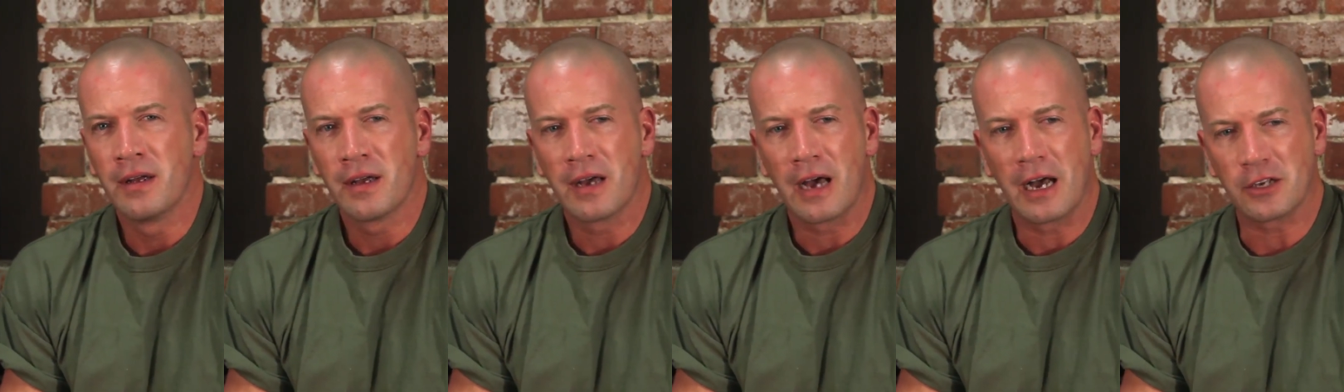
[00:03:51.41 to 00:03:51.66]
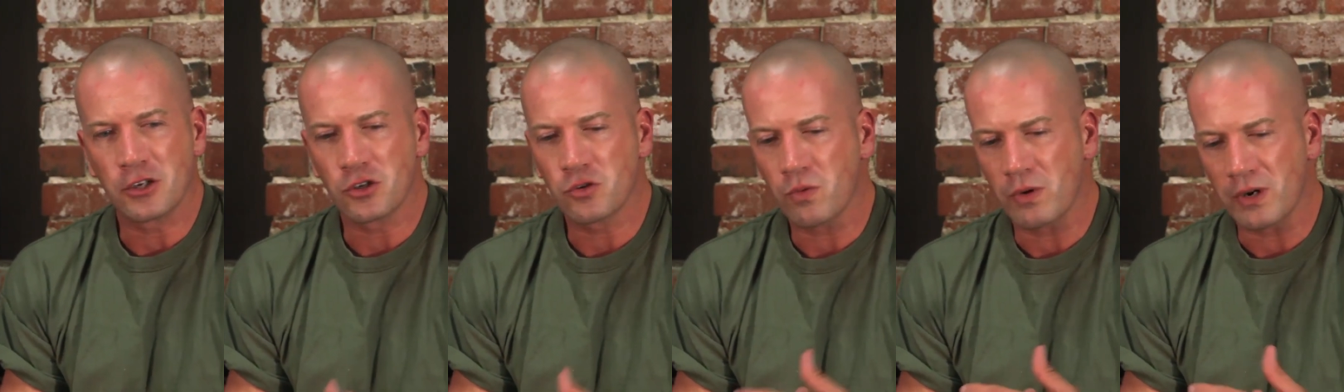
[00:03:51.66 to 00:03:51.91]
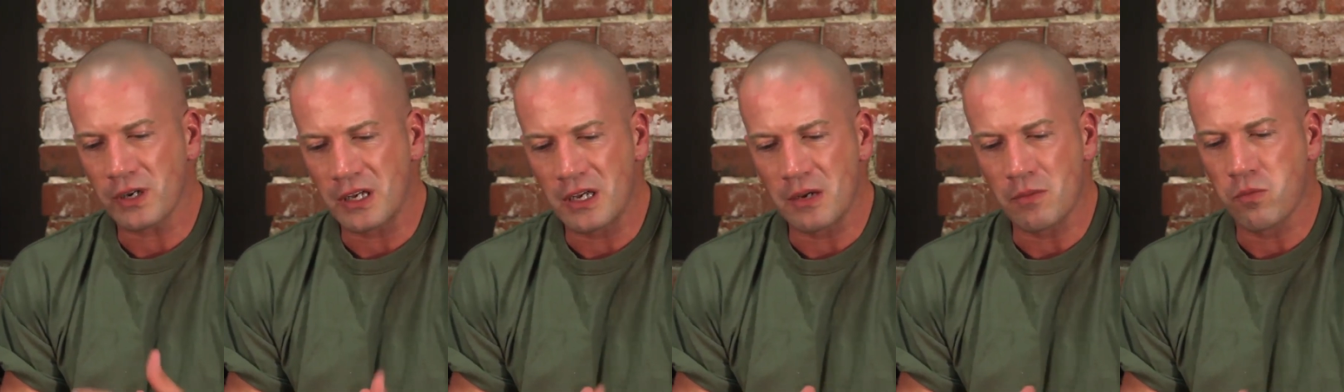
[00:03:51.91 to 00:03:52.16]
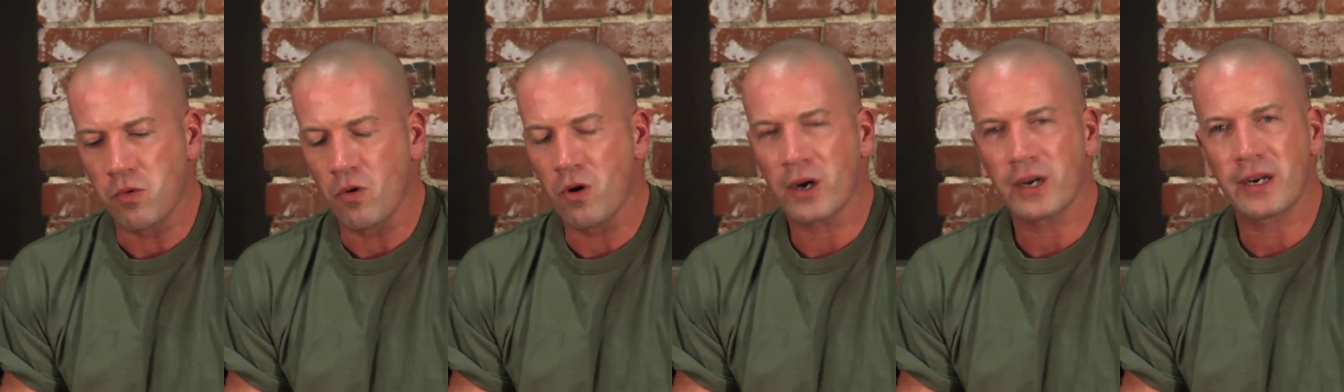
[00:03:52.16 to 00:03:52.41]
I just want to
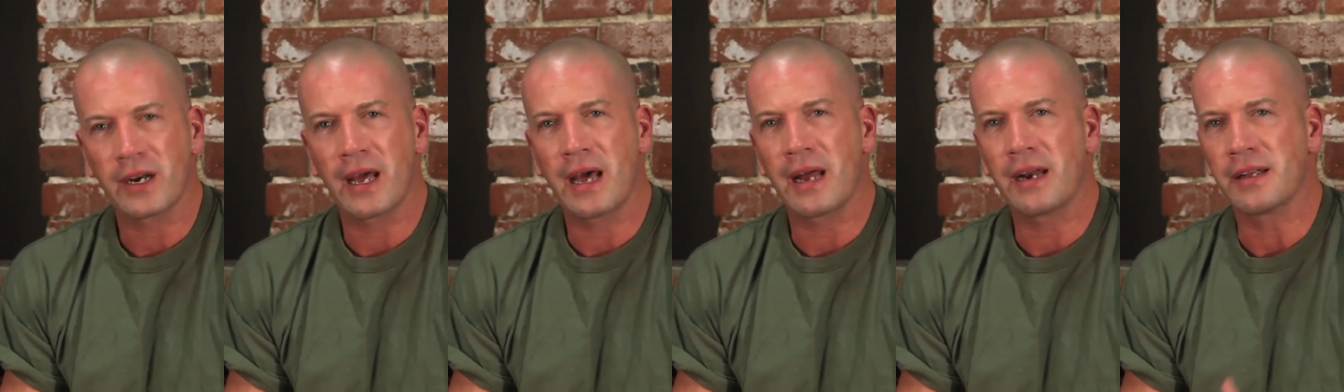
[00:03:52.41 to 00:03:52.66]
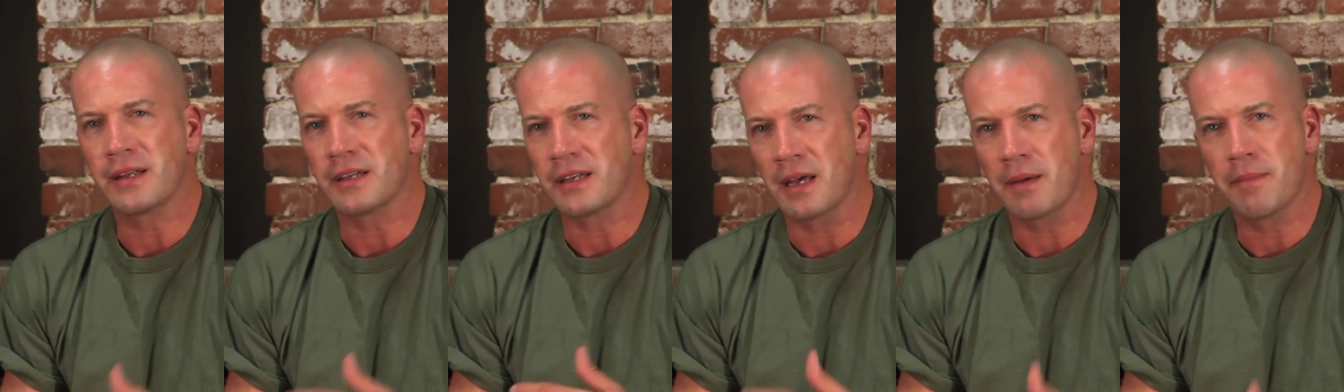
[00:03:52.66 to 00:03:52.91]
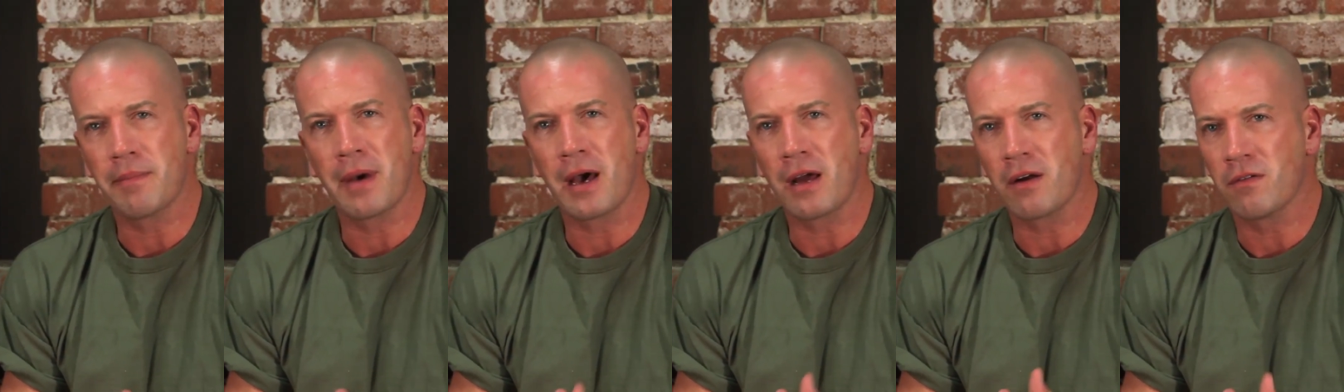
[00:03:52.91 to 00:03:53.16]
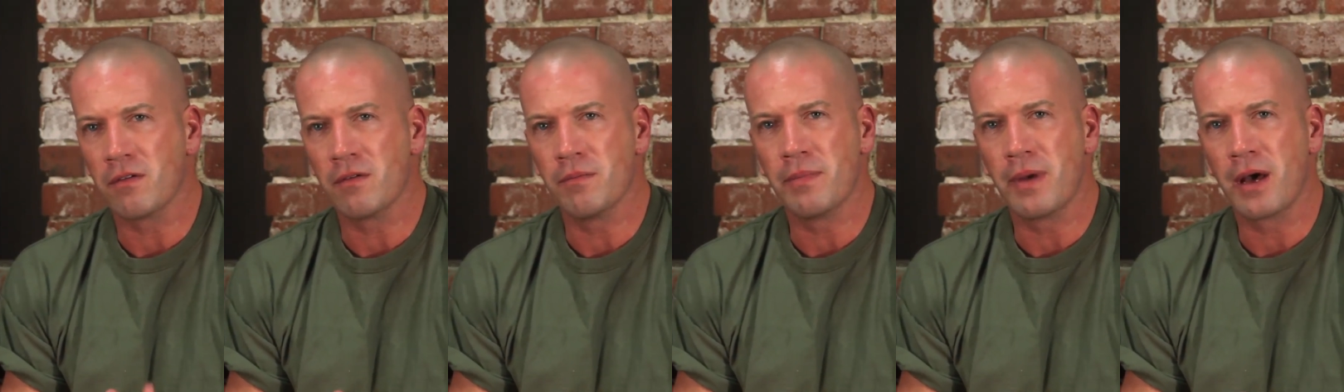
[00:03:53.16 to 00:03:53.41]
keep working at it and get
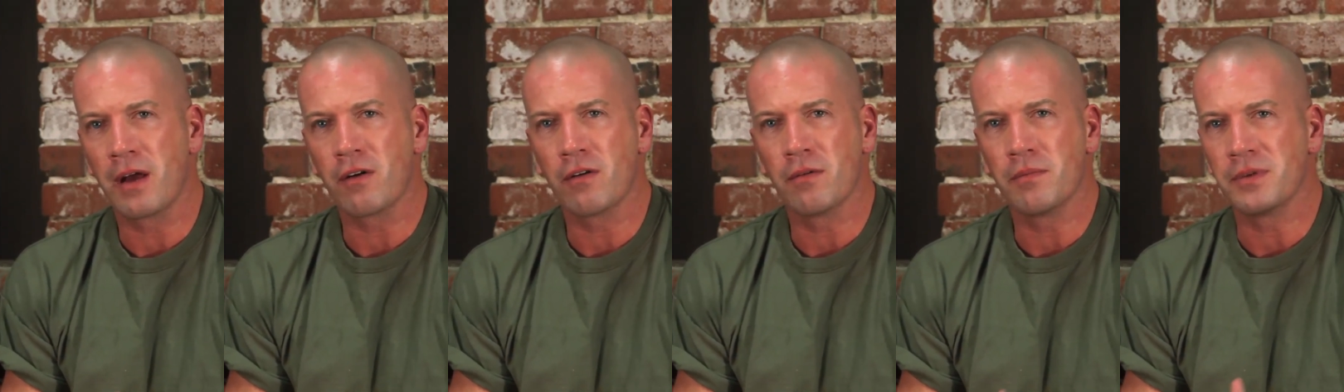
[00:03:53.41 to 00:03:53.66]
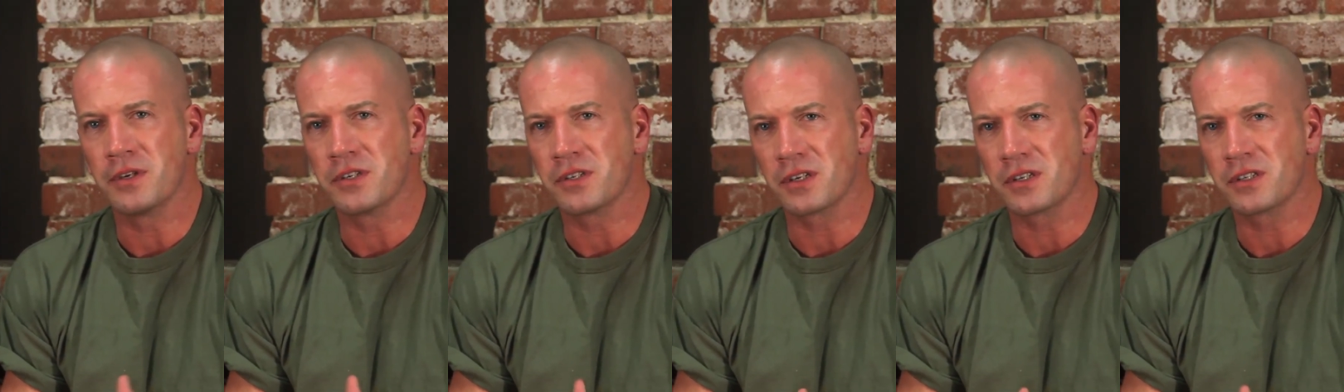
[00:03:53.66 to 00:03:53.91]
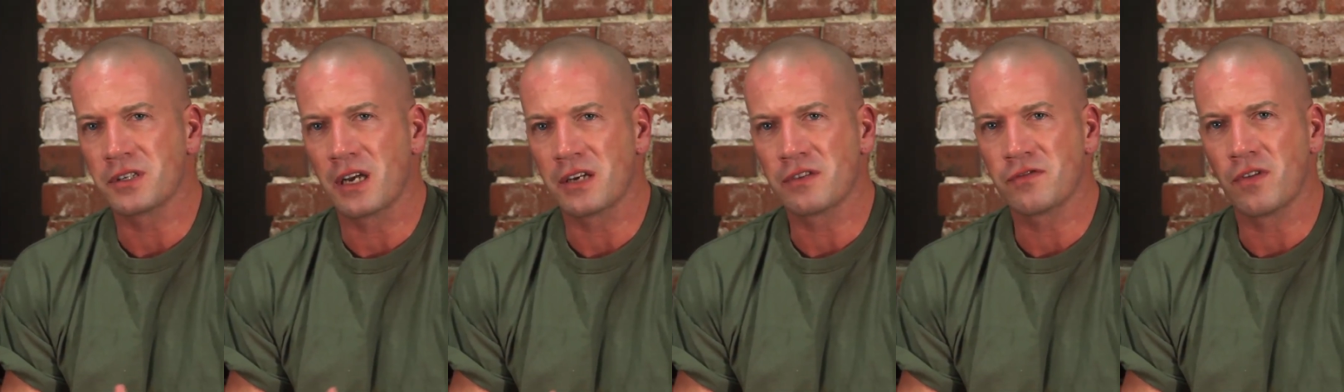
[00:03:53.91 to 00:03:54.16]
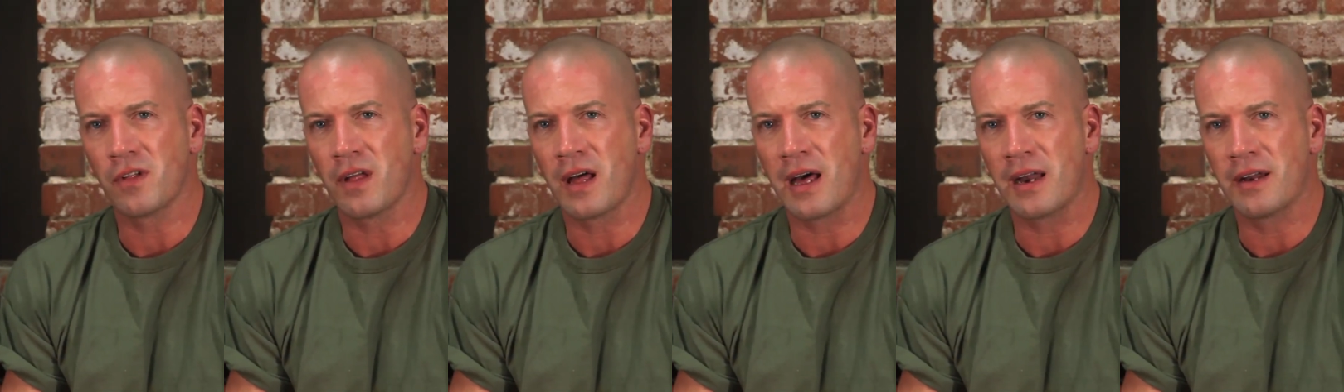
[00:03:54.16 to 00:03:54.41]
better and better and be
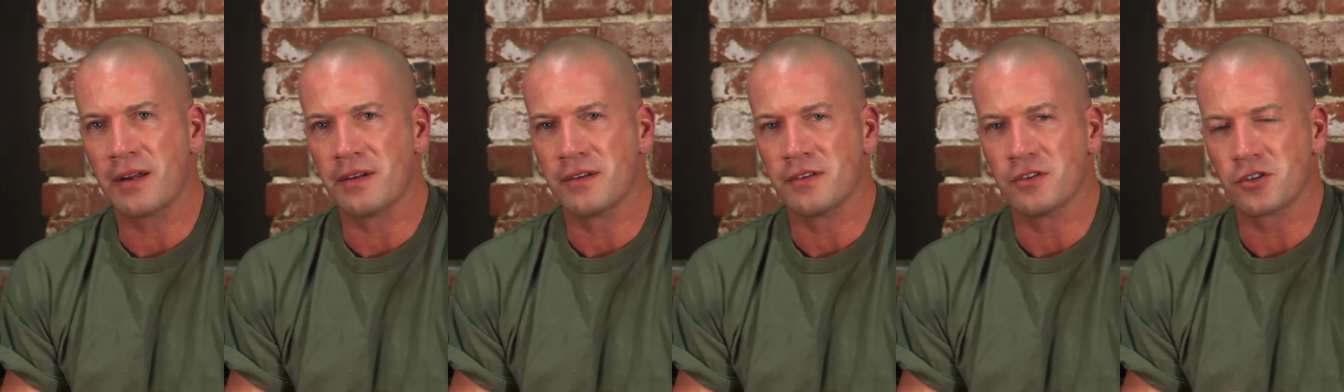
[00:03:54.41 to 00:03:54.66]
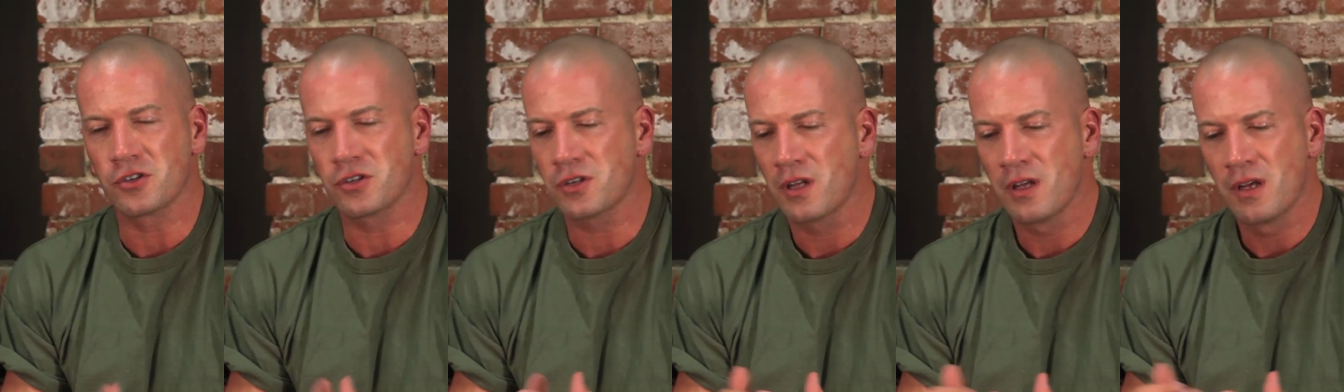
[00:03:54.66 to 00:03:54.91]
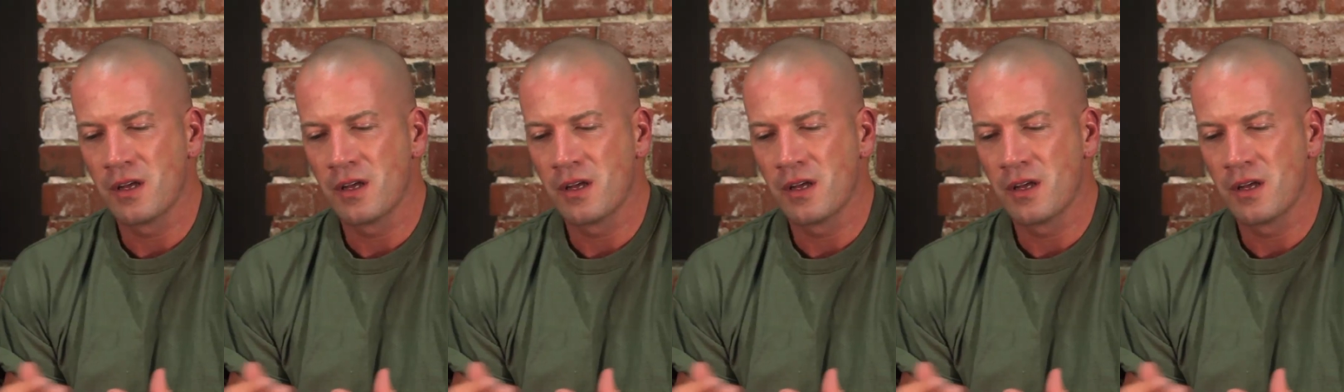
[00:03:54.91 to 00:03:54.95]
successful at it, and just